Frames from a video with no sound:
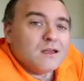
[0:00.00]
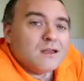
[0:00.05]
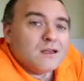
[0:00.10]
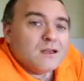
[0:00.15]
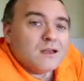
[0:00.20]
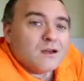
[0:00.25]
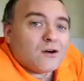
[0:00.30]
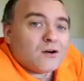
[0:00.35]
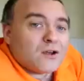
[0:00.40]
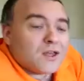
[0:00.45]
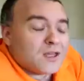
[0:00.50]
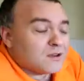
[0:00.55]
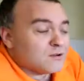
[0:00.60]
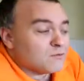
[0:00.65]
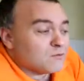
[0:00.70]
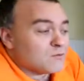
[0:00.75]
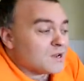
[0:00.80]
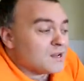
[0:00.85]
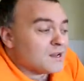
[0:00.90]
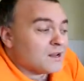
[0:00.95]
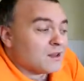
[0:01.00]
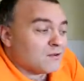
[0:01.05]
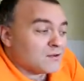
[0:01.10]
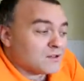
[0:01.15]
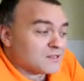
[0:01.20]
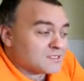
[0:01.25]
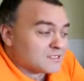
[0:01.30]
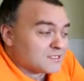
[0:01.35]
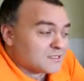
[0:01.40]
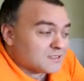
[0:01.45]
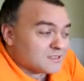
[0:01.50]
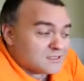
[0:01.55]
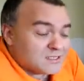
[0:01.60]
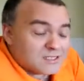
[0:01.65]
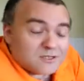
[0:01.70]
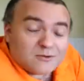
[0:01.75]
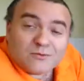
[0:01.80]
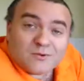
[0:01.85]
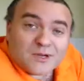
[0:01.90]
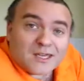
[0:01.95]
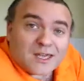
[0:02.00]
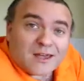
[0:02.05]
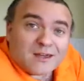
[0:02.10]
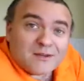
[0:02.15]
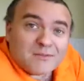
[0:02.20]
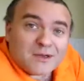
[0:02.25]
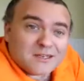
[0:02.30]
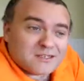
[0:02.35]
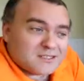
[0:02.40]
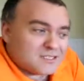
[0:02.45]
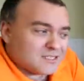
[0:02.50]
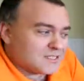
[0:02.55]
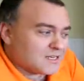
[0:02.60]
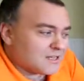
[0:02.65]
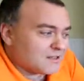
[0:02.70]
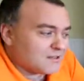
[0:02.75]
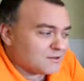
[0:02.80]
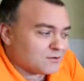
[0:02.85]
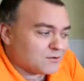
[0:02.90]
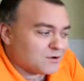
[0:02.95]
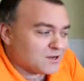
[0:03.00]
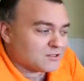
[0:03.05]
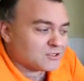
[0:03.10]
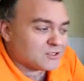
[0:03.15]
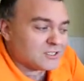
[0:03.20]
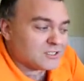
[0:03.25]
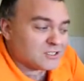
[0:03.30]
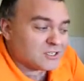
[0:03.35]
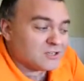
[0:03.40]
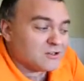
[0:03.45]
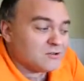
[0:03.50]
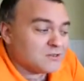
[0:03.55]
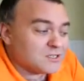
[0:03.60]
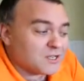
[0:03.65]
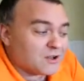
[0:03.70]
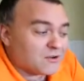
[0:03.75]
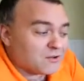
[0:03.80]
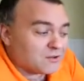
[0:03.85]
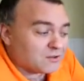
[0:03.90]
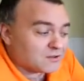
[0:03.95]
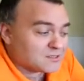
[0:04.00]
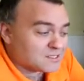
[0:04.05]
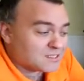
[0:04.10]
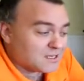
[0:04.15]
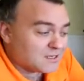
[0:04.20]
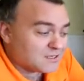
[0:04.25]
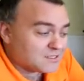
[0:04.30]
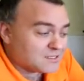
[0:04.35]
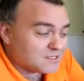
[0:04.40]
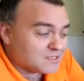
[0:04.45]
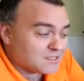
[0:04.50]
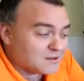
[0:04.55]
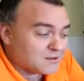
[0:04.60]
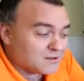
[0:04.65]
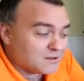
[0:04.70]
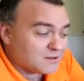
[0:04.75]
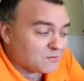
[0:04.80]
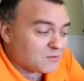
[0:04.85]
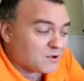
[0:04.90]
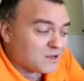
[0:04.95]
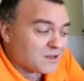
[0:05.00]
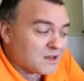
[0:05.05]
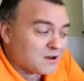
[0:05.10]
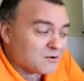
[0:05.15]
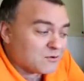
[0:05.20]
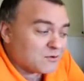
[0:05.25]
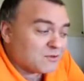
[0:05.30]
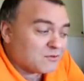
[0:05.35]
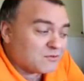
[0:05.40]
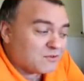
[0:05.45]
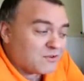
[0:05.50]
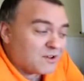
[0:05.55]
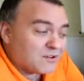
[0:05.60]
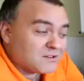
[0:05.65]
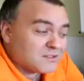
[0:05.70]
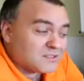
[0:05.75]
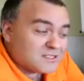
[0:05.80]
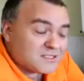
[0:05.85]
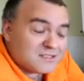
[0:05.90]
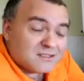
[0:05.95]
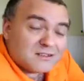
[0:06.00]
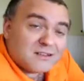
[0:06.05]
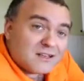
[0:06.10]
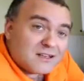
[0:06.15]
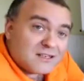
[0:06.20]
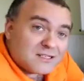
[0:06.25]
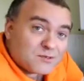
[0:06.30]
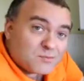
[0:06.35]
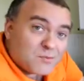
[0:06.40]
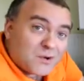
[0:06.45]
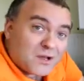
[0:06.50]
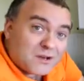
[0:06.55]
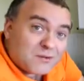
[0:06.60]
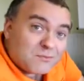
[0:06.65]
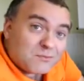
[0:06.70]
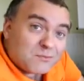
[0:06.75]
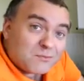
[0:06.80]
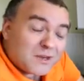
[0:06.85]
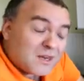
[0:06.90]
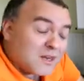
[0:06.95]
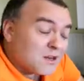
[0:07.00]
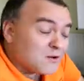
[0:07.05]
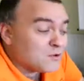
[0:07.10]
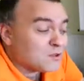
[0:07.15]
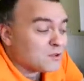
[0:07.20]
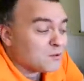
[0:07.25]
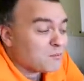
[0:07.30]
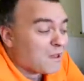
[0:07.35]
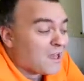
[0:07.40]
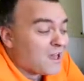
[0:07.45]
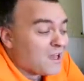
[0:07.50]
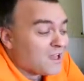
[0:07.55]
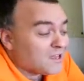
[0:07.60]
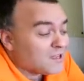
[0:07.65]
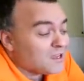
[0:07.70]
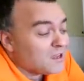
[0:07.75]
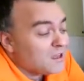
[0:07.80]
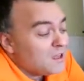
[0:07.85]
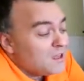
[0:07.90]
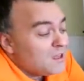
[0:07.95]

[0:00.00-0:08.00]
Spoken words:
I hadn't realised until we came here today there are actually two dials. There's the one here at the front and there's one nearer the back.